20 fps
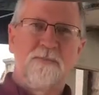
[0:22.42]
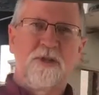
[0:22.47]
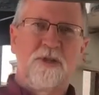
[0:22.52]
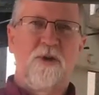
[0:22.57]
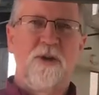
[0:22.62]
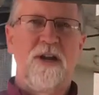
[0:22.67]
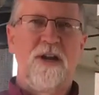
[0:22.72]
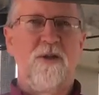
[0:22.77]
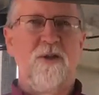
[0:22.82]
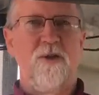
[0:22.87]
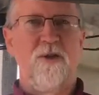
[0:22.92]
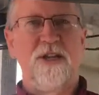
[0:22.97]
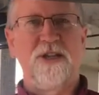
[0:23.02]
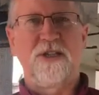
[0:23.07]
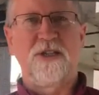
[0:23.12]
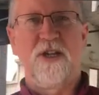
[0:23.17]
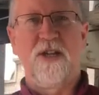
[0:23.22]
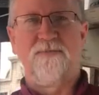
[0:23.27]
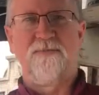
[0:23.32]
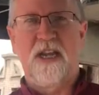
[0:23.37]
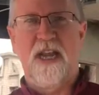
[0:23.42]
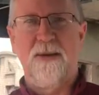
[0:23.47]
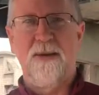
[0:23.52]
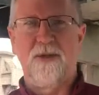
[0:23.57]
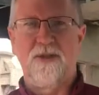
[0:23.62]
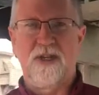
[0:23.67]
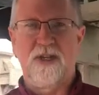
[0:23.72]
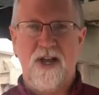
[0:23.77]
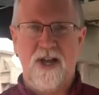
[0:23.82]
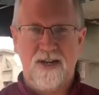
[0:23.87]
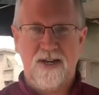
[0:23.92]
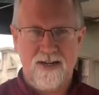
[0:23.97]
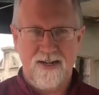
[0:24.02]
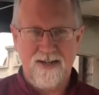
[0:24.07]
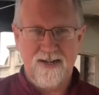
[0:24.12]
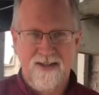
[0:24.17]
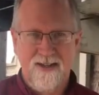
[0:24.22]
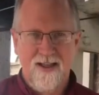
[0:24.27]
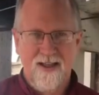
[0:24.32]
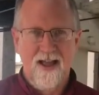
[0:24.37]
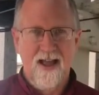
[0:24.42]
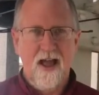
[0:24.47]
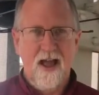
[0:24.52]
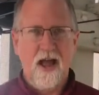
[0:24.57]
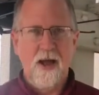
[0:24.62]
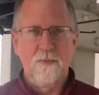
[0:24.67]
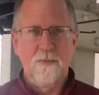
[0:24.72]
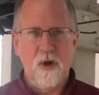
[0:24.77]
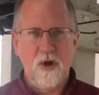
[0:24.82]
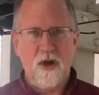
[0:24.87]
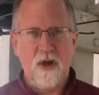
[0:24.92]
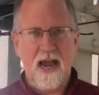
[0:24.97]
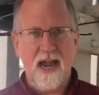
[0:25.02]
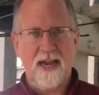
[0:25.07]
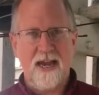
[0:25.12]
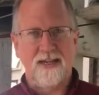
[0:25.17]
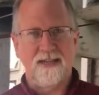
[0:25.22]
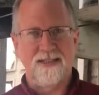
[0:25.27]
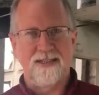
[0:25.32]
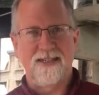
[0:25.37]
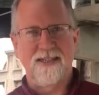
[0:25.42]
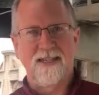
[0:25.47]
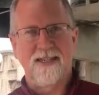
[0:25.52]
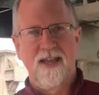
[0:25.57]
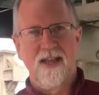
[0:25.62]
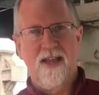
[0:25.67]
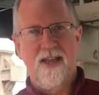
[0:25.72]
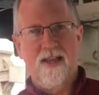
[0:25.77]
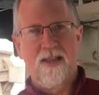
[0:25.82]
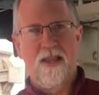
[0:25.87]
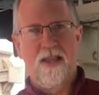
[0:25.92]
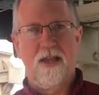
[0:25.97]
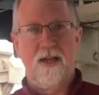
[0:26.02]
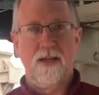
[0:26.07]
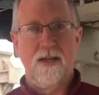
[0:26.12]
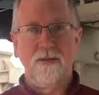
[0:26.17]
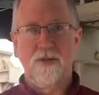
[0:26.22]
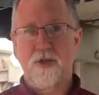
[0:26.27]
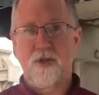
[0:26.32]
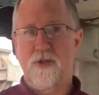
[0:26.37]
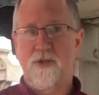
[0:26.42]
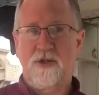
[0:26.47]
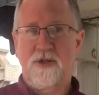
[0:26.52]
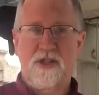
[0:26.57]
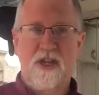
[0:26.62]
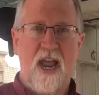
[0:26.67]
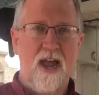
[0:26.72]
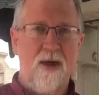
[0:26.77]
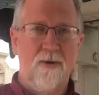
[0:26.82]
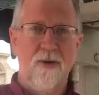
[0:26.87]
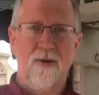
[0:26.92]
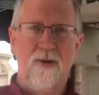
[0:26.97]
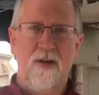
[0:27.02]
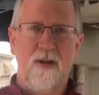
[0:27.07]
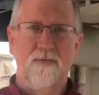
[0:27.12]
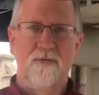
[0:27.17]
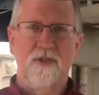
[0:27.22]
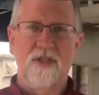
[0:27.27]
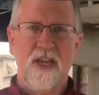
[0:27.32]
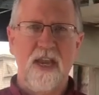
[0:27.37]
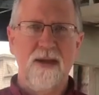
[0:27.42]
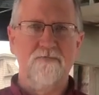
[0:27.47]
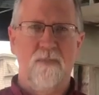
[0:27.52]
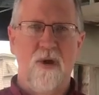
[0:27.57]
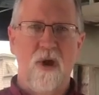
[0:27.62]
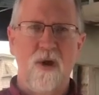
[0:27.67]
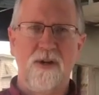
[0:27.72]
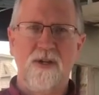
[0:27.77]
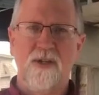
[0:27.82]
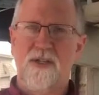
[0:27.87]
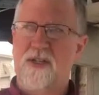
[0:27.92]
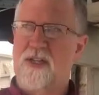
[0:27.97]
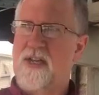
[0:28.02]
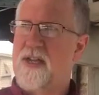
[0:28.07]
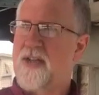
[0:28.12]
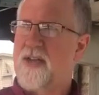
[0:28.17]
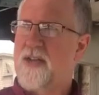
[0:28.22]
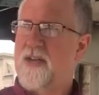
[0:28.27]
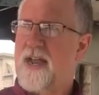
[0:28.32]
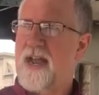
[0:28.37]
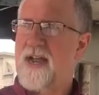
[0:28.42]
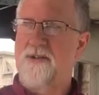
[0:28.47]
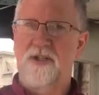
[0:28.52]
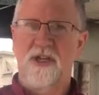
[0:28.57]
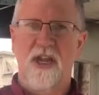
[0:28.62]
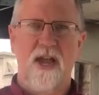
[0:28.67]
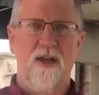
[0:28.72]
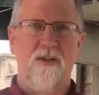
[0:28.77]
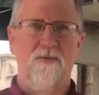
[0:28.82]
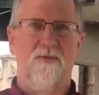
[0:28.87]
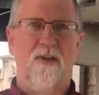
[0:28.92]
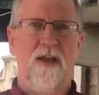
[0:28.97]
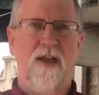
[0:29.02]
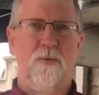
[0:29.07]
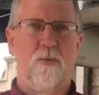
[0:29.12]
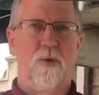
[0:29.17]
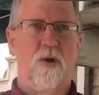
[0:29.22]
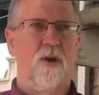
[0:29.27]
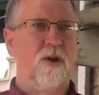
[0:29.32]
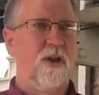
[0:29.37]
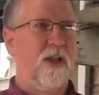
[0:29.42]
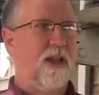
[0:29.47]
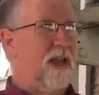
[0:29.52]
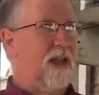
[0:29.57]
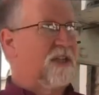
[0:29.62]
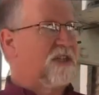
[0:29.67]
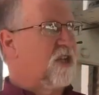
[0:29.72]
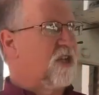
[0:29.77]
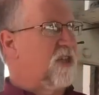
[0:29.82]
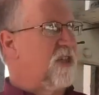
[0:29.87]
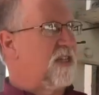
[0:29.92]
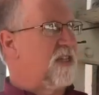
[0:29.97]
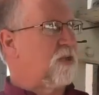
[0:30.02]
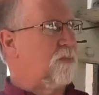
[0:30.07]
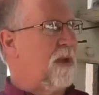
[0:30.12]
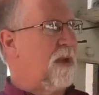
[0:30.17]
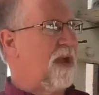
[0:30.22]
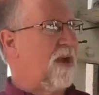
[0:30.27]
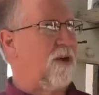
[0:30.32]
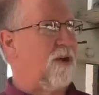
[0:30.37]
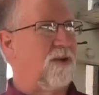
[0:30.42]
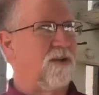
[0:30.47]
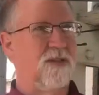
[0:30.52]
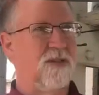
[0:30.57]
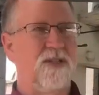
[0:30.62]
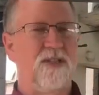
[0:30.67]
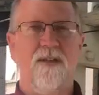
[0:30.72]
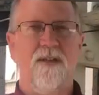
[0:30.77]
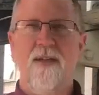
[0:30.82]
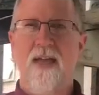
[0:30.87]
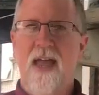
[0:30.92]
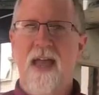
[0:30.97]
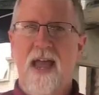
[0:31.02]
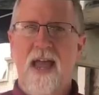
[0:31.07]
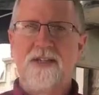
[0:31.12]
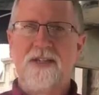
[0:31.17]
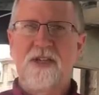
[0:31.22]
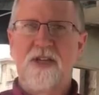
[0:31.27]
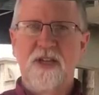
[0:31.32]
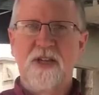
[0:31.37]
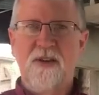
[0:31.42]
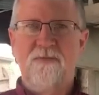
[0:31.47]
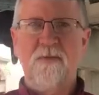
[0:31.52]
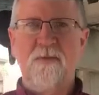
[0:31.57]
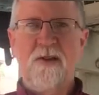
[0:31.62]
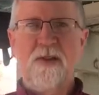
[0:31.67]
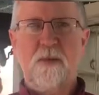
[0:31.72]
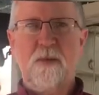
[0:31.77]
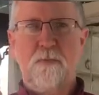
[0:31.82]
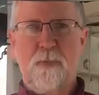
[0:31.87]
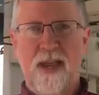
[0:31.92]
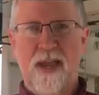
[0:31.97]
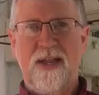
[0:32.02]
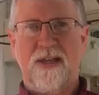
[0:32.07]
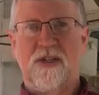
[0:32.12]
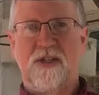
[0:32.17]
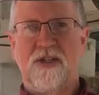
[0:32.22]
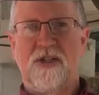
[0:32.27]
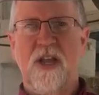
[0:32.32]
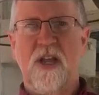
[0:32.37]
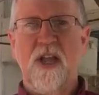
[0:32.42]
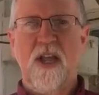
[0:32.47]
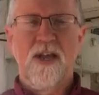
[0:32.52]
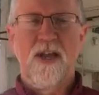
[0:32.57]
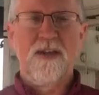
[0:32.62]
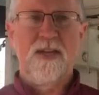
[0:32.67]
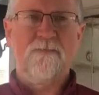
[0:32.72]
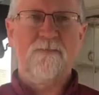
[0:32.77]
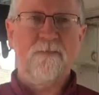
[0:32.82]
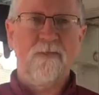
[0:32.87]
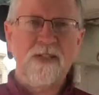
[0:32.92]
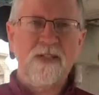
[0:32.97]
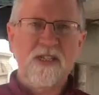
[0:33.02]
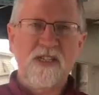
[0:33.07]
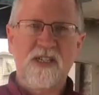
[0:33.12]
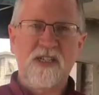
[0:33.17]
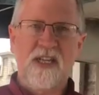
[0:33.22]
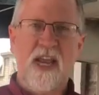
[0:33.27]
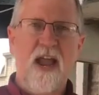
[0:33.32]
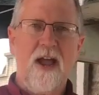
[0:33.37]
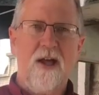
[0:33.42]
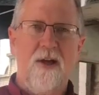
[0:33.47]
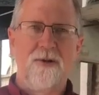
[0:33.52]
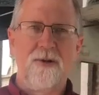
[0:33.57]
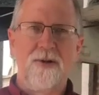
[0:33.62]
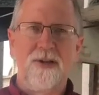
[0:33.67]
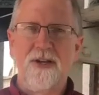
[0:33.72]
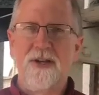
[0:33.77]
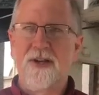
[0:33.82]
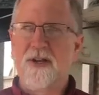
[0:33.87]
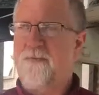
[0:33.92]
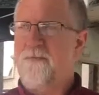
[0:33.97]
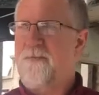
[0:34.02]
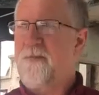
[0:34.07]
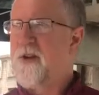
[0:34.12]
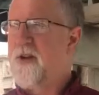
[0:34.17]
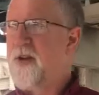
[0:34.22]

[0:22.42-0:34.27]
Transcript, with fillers: Welcome to another edition of Table Talk. I'm Will Haggis in the church tower of St. Mark's in downtown Van Wert. Each of these bells has a different pitch, a different sound, a